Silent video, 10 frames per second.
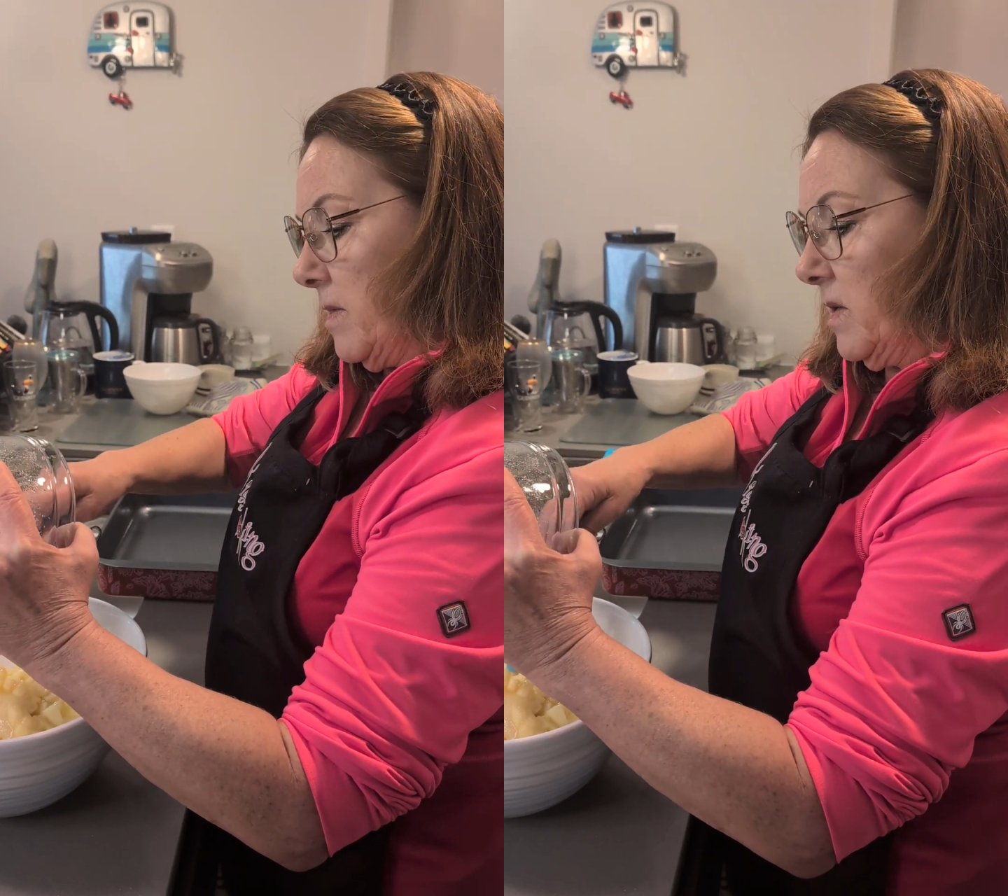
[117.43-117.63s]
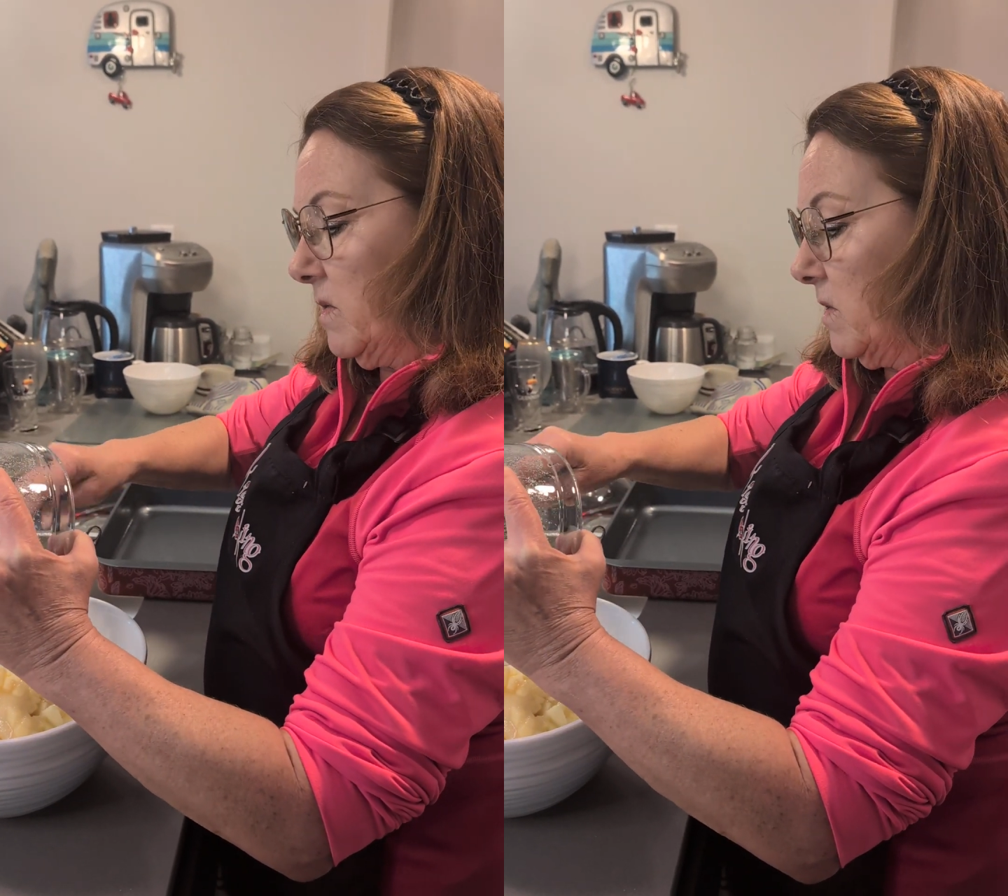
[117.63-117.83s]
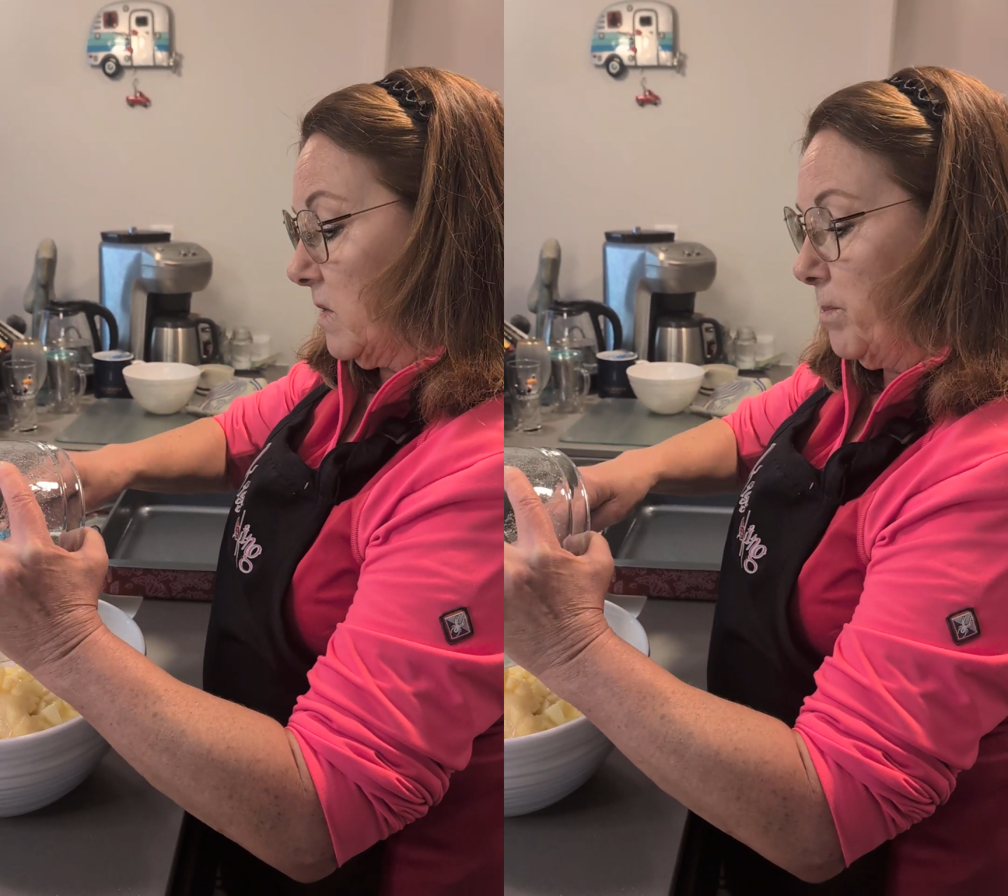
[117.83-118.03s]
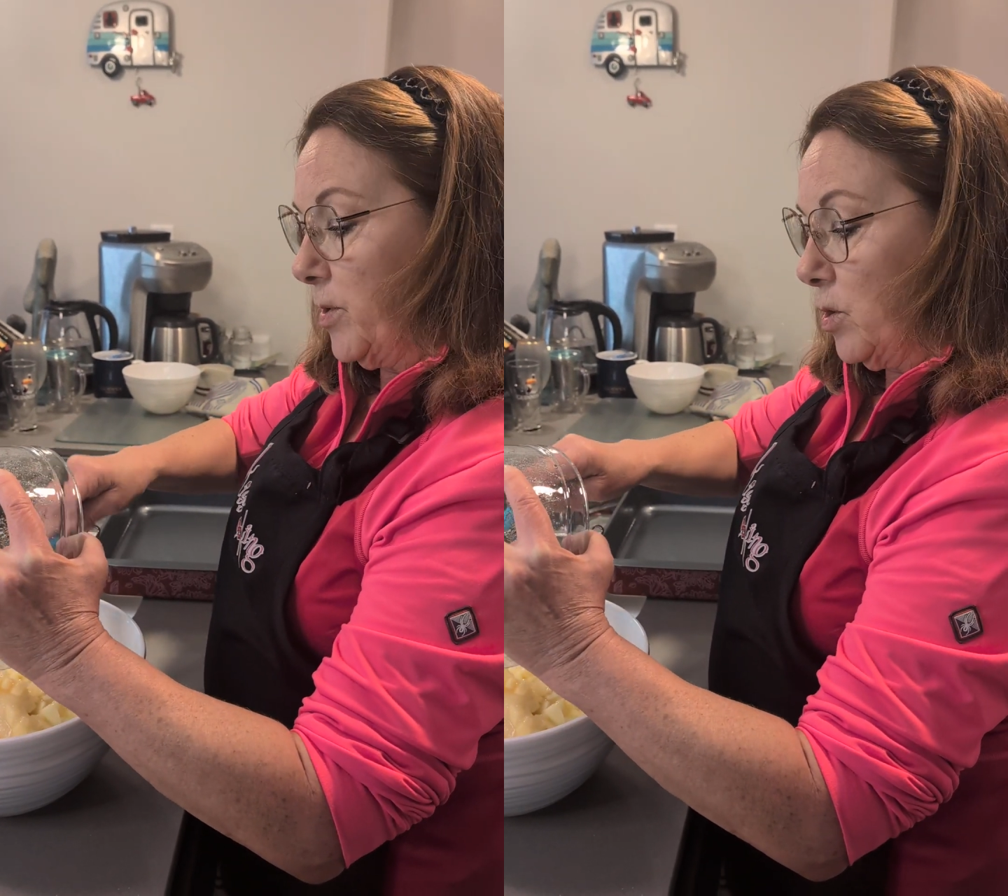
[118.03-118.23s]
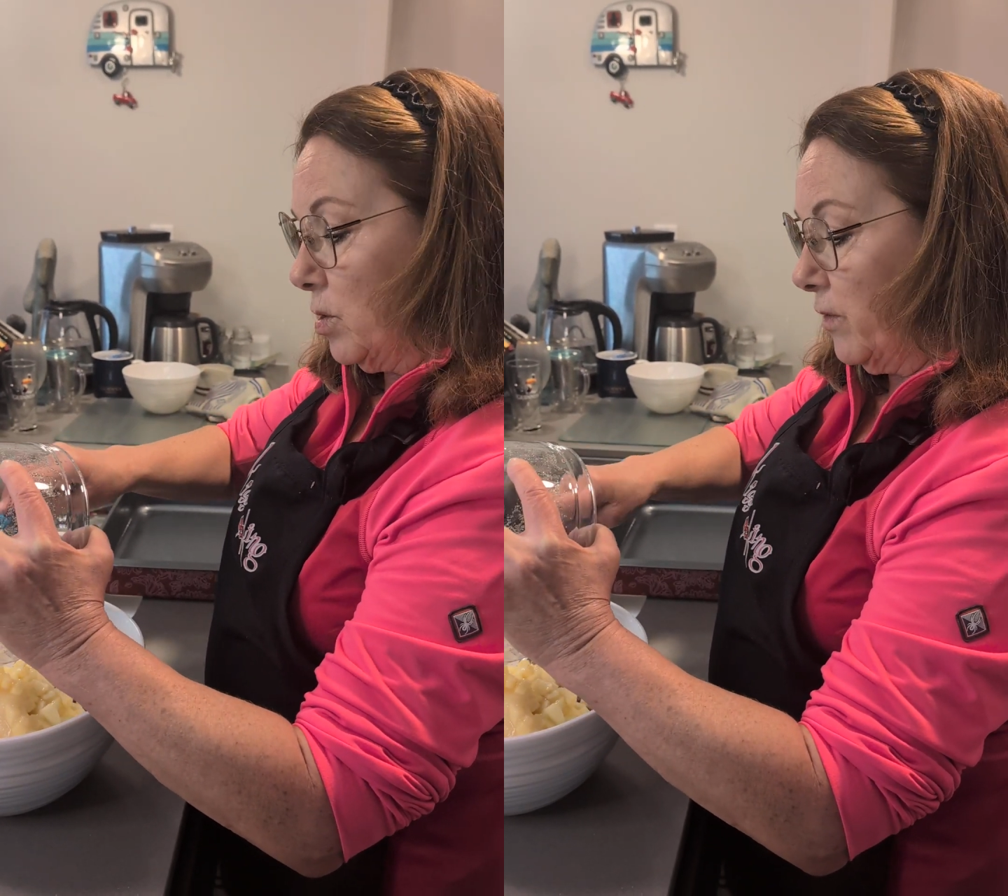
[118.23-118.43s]
this is a
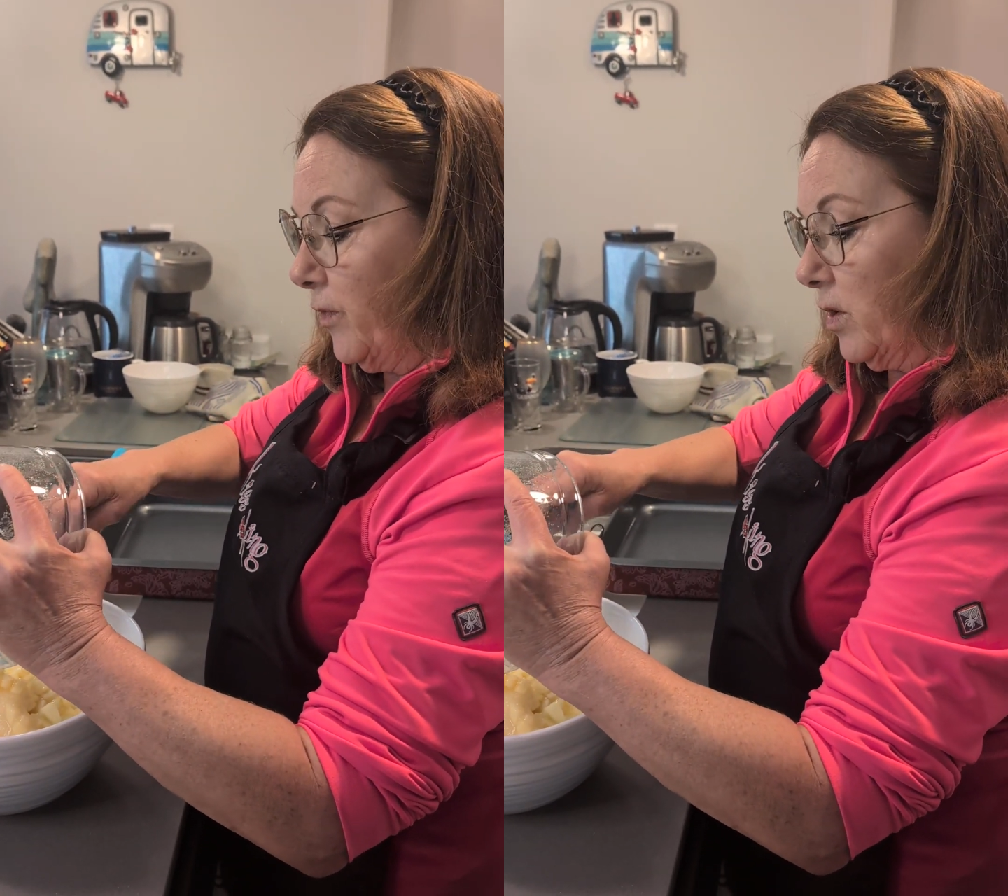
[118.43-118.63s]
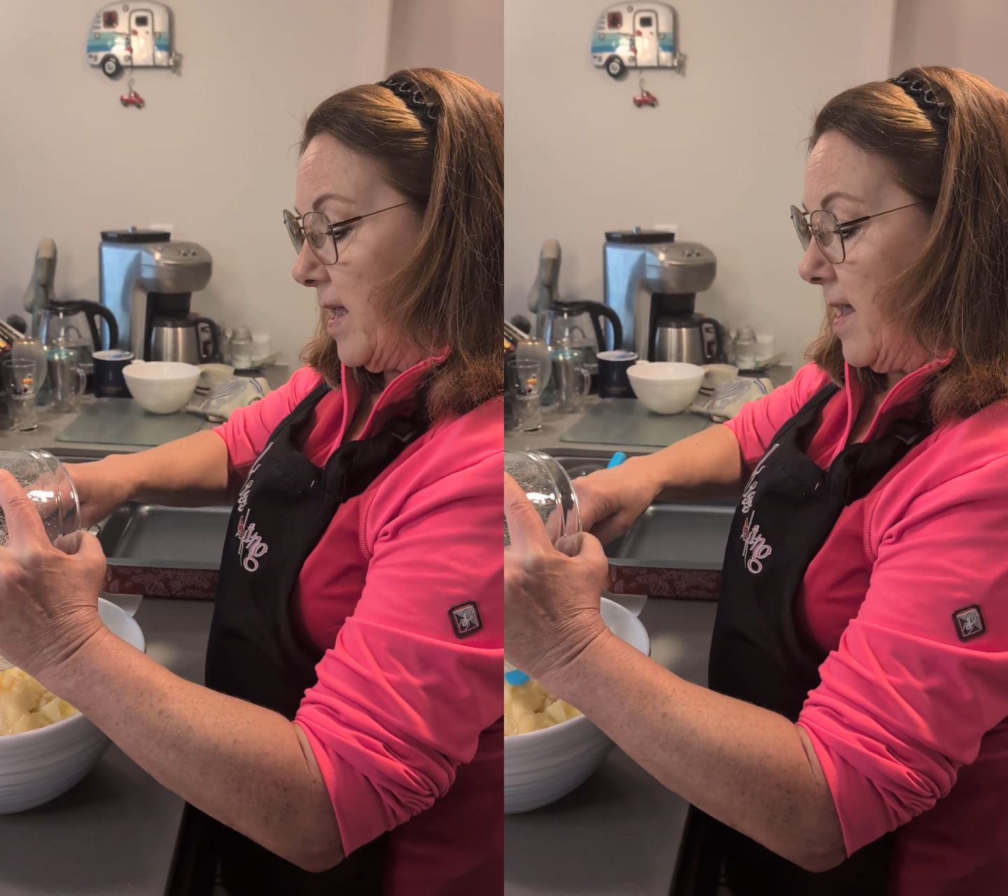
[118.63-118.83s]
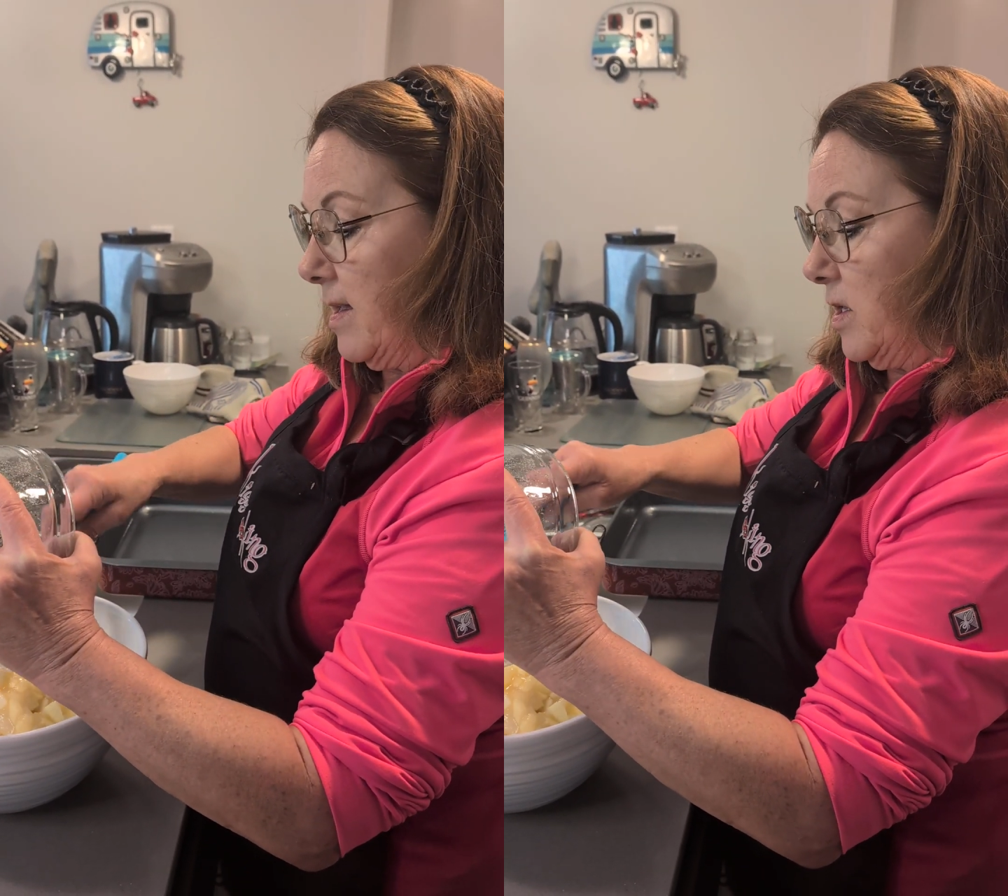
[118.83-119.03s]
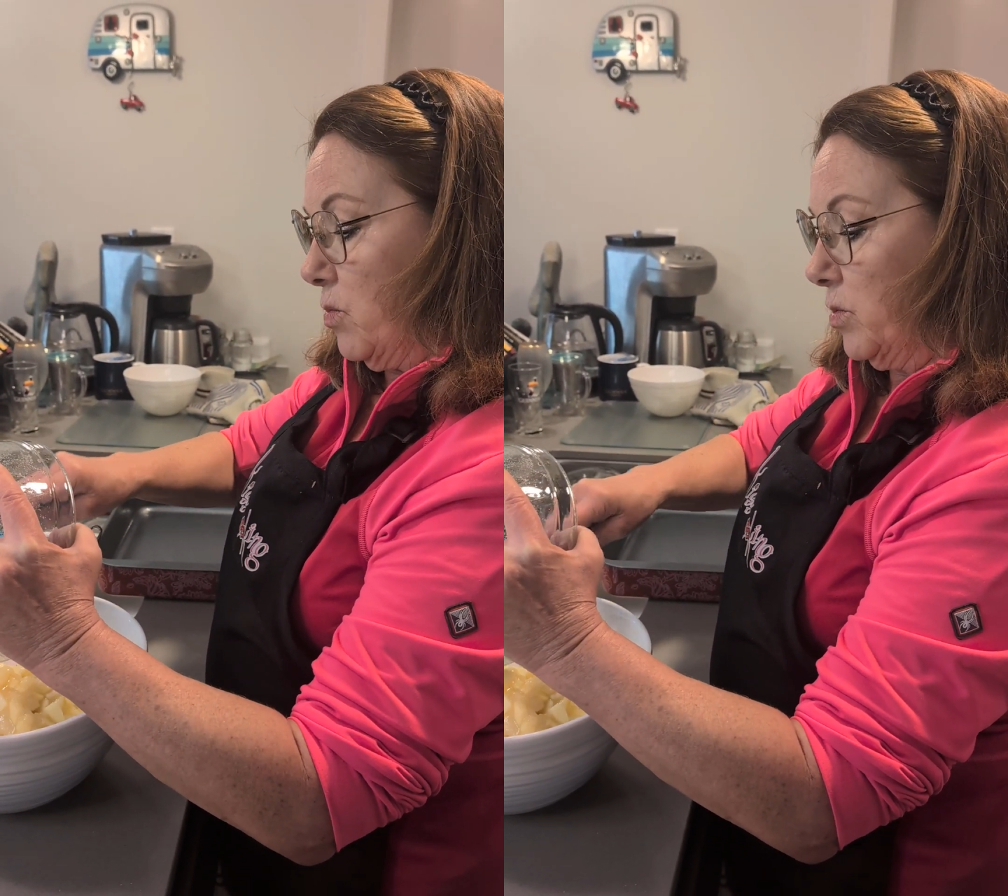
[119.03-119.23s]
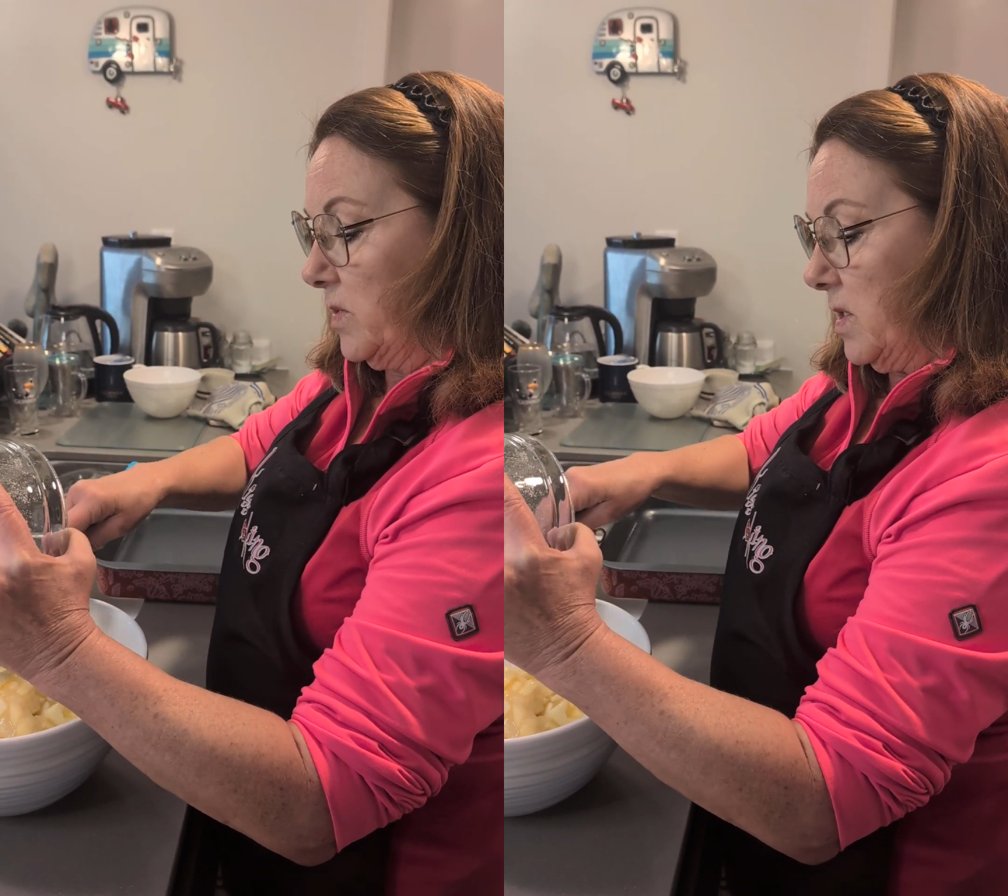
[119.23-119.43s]
beautiful cake. You
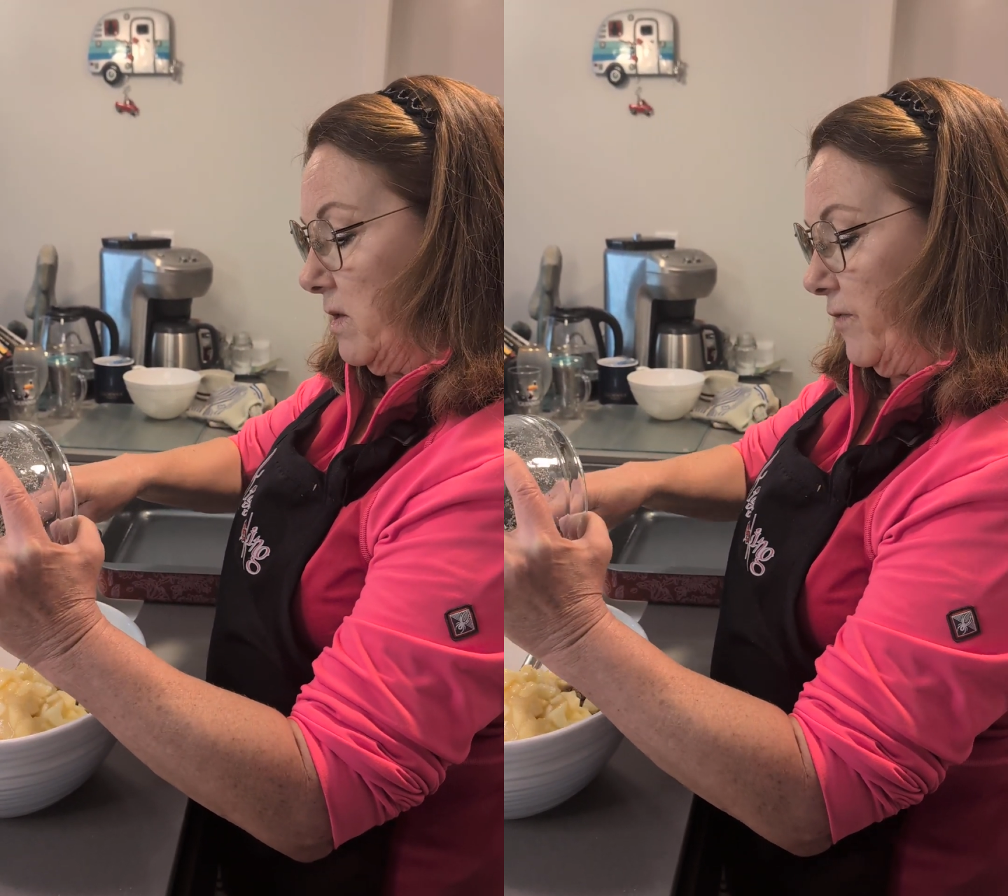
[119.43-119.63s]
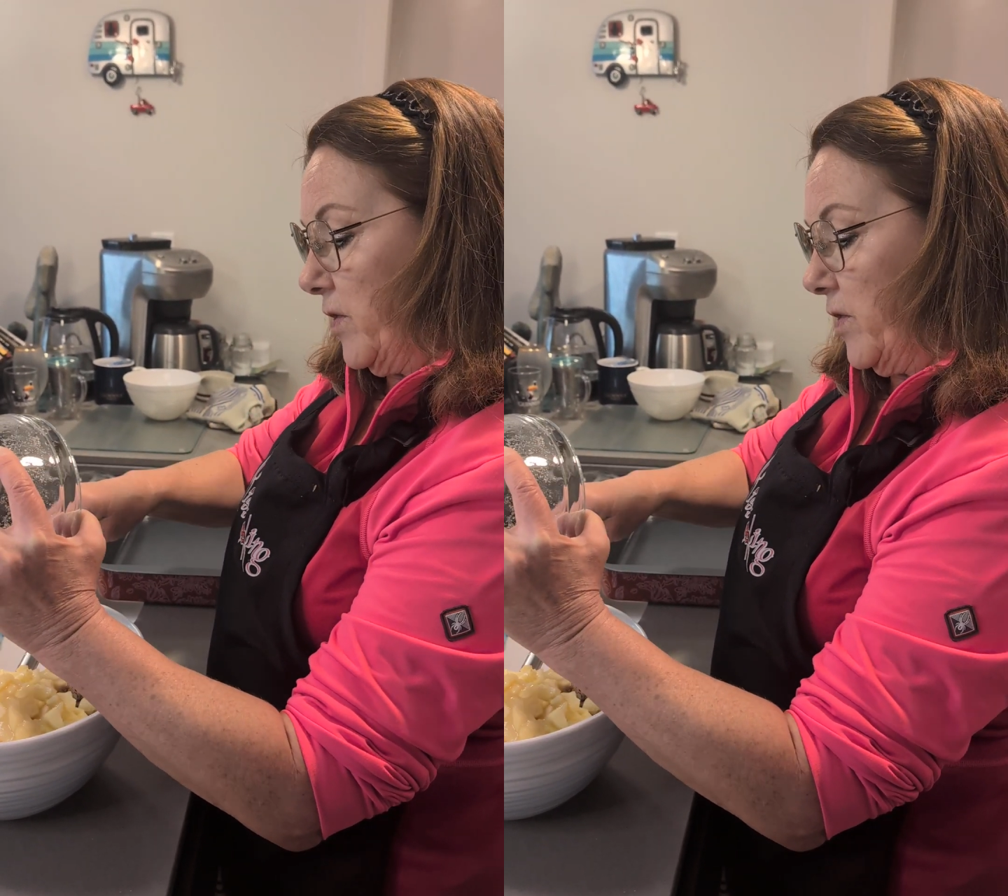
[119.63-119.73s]
won't see the